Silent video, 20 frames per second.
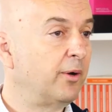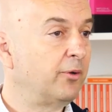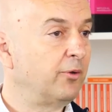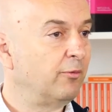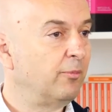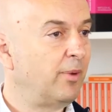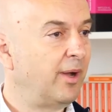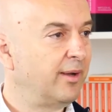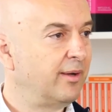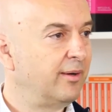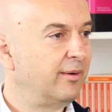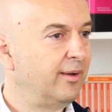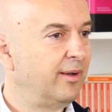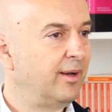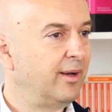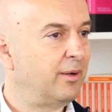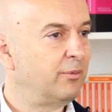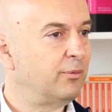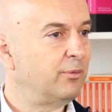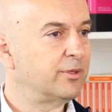of my
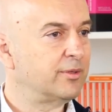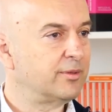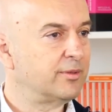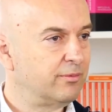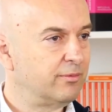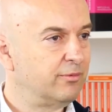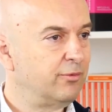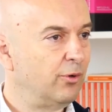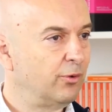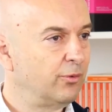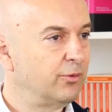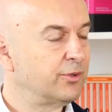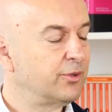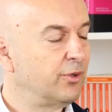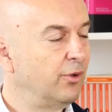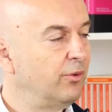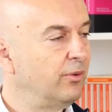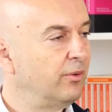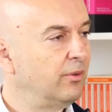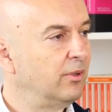career, I was focused
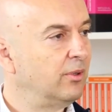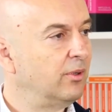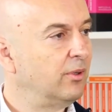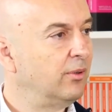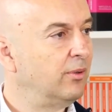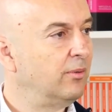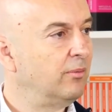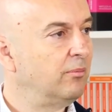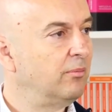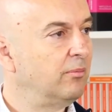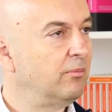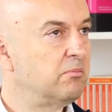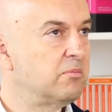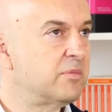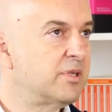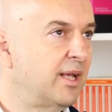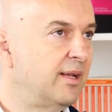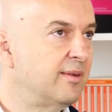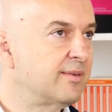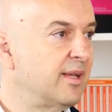on on
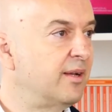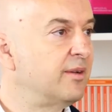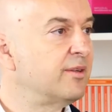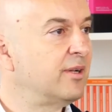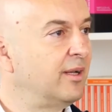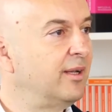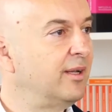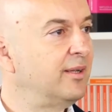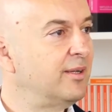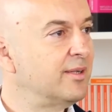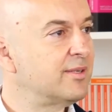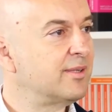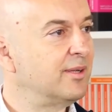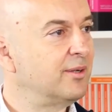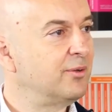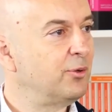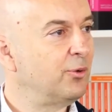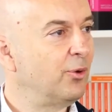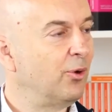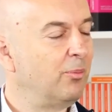say Central and
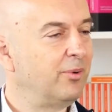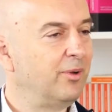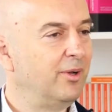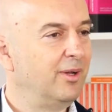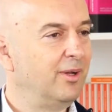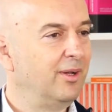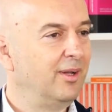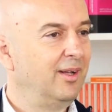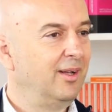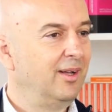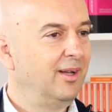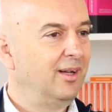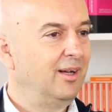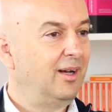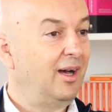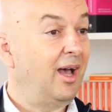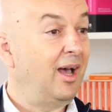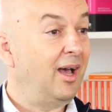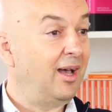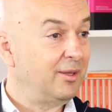Eastern Europe.
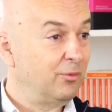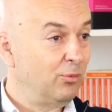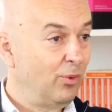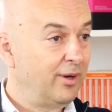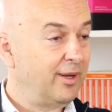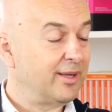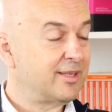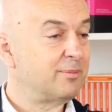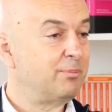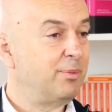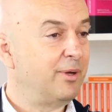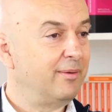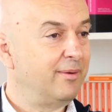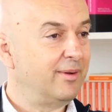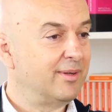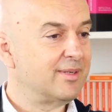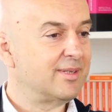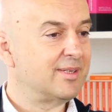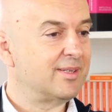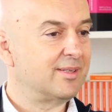I had one
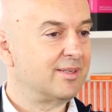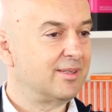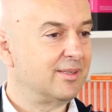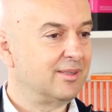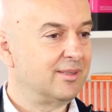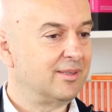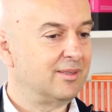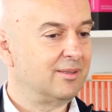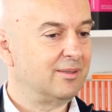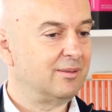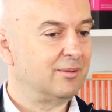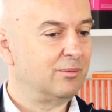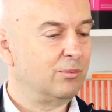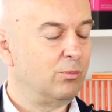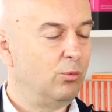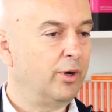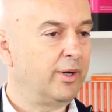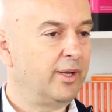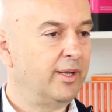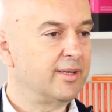experience uh,
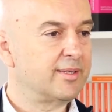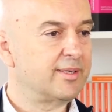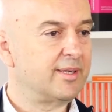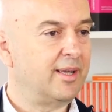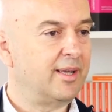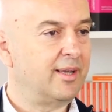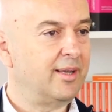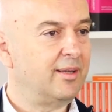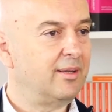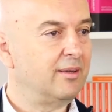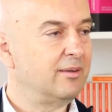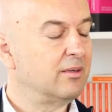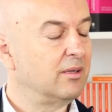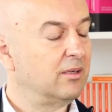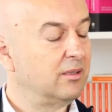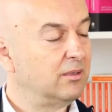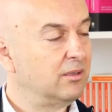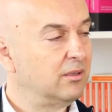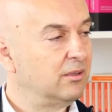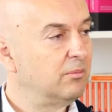working, say,
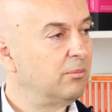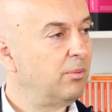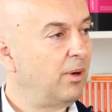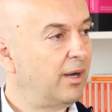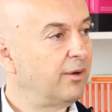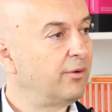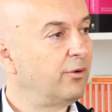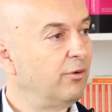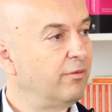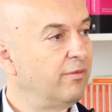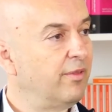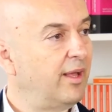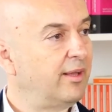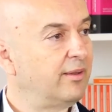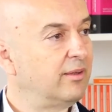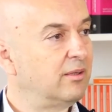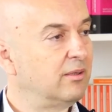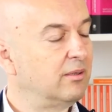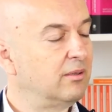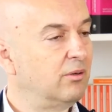uh, part of
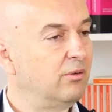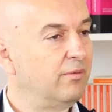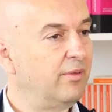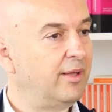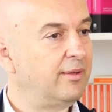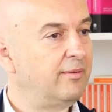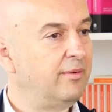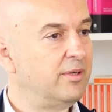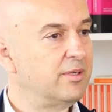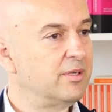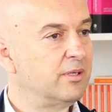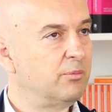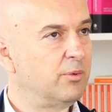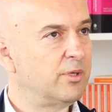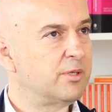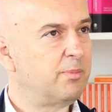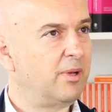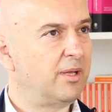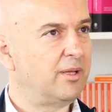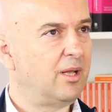that uh, of that region. We
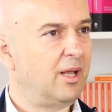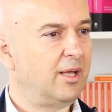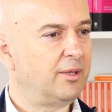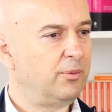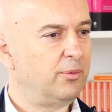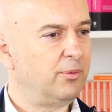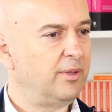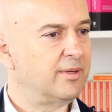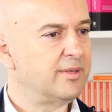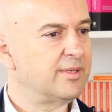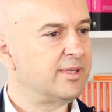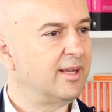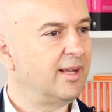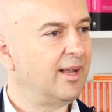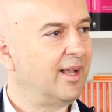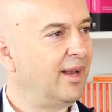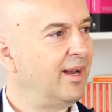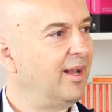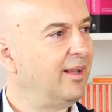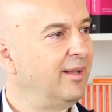spent like two years in
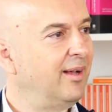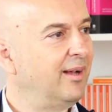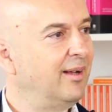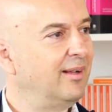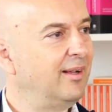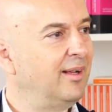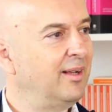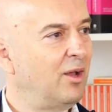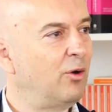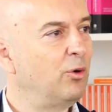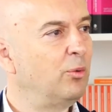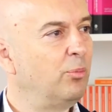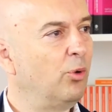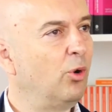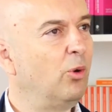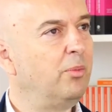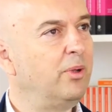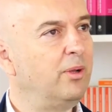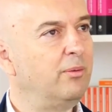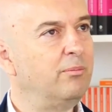Canada, and I would okay.
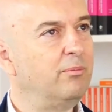probably